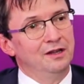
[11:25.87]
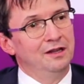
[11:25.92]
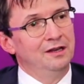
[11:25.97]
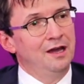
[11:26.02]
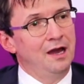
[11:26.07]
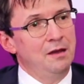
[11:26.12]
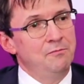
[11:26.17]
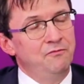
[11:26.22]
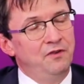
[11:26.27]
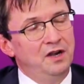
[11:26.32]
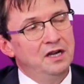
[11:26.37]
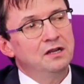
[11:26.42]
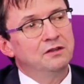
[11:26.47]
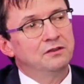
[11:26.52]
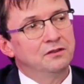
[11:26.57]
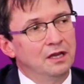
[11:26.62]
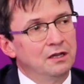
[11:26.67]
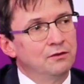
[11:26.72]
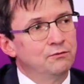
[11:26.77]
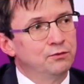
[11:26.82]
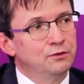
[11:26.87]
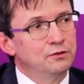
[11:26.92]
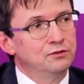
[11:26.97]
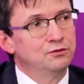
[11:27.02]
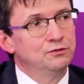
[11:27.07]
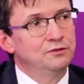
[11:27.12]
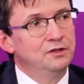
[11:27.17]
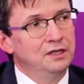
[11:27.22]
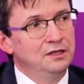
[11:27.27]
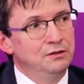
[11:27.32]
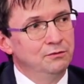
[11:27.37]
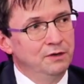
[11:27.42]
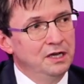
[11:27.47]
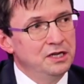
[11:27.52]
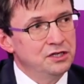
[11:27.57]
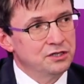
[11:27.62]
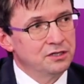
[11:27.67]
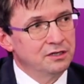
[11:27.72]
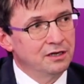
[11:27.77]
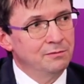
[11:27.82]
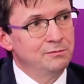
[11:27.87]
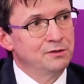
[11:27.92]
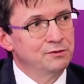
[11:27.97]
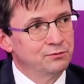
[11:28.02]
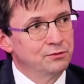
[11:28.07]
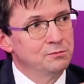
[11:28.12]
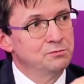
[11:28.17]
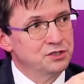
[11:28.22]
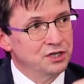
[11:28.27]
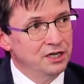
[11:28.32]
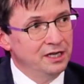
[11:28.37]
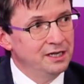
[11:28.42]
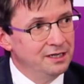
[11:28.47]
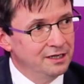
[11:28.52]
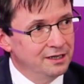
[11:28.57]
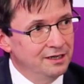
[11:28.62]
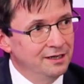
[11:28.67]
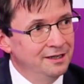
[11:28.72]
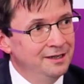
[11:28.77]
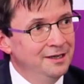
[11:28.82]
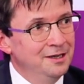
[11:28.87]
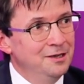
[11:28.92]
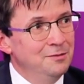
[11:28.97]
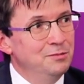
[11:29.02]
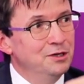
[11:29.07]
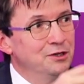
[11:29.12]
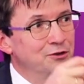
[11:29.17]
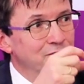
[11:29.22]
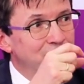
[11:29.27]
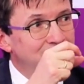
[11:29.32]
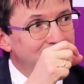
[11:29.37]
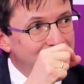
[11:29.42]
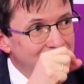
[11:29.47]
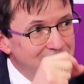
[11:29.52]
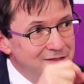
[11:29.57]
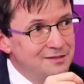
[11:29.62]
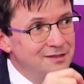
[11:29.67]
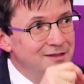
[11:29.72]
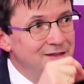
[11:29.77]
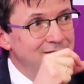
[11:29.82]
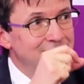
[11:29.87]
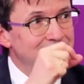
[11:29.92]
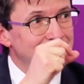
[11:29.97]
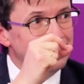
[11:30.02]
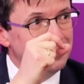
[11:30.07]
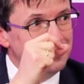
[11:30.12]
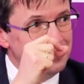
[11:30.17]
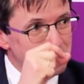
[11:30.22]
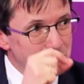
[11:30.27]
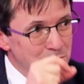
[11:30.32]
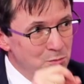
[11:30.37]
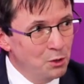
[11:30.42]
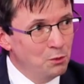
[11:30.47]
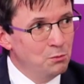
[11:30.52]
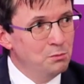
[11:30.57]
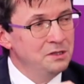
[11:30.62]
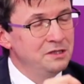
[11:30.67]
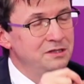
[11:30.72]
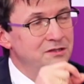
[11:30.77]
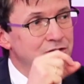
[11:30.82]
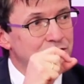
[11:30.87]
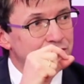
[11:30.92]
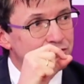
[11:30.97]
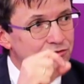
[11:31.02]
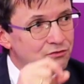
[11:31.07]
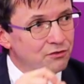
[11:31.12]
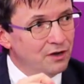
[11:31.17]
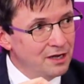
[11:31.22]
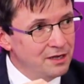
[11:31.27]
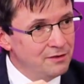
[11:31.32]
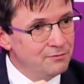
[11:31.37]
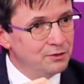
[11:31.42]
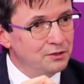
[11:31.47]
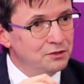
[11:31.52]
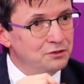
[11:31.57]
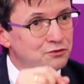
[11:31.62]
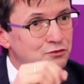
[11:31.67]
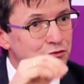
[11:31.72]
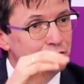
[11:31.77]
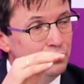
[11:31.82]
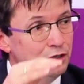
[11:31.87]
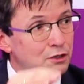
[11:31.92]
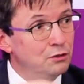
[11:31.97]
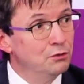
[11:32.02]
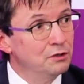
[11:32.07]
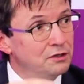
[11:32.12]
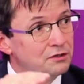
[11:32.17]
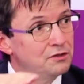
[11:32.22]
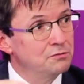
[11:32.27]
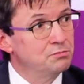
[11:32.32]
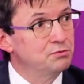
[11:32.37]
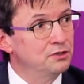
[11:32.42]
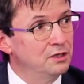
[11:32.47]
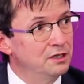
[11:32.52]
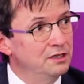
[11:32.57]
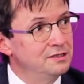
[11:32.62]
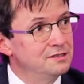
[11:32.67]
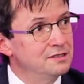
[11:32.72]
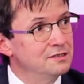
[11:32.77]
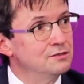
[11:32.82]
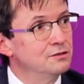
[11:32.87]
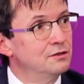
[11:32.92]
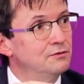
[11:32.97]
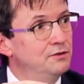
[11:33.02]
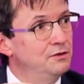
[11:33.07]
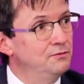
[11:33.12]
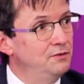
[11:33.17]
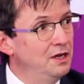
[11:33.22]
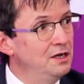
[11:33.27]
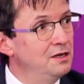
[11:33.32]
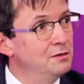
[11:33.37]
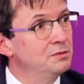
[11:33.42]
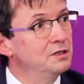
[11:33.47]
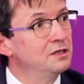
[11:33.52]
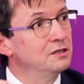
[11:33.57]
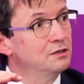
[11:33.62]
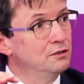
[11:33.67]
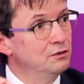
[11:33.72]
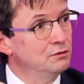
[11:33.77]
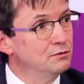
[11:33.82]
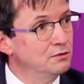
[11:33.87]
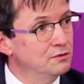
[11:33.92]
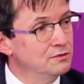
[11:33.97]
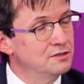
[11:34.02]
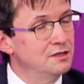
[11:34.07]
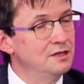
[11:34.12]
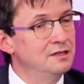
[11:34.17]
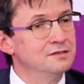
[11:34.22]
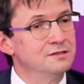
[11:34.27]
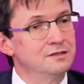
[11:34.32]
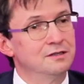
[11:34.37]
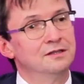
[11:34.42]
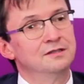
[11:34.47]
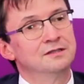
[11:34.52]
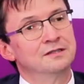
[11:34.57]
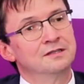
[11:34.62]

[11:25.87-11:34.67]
And I'm very thankful to the innovation coming from China, because this is in the moment the driver to lower the prices of available glucose sensors.